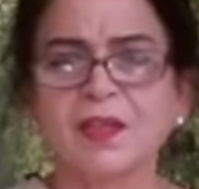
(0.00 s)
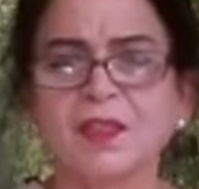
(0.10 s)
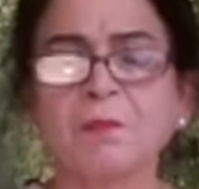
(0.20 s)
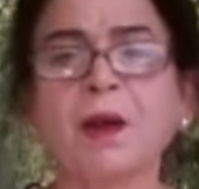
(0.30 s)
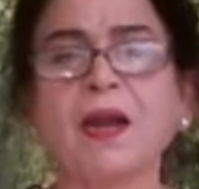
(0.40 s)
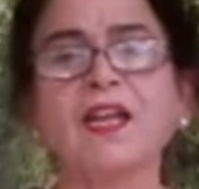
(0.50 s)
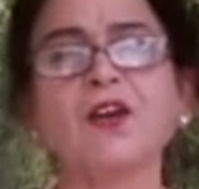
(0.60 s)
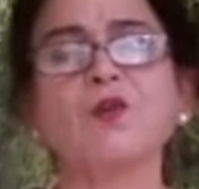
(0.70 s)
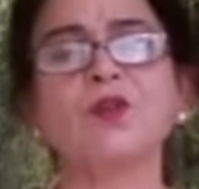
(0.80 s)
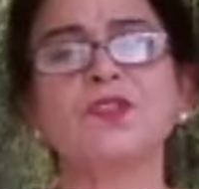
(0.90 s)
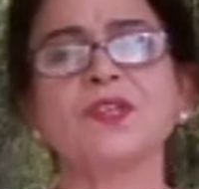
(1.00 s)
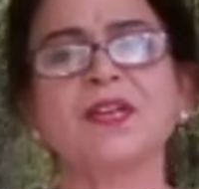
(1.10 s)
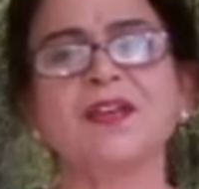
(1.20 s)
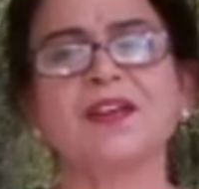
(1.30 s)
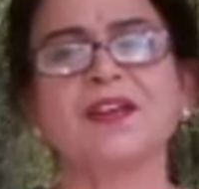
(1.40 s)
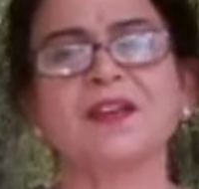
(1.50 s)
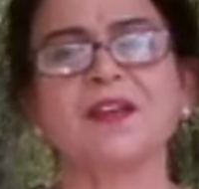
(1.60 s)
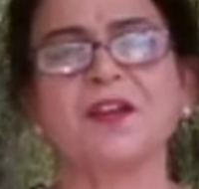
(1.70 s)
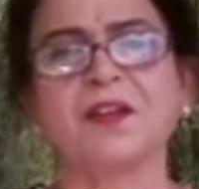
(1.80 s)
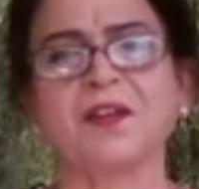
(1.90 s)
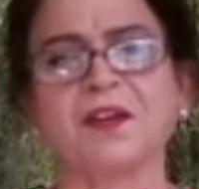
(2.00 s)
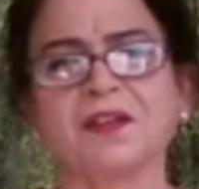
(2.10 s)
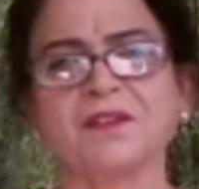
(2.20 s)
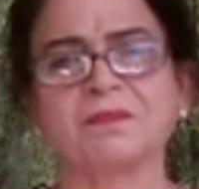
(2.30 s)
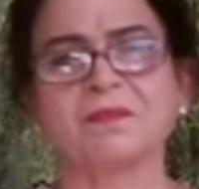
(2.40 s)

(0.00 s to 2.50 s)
the body goes inert.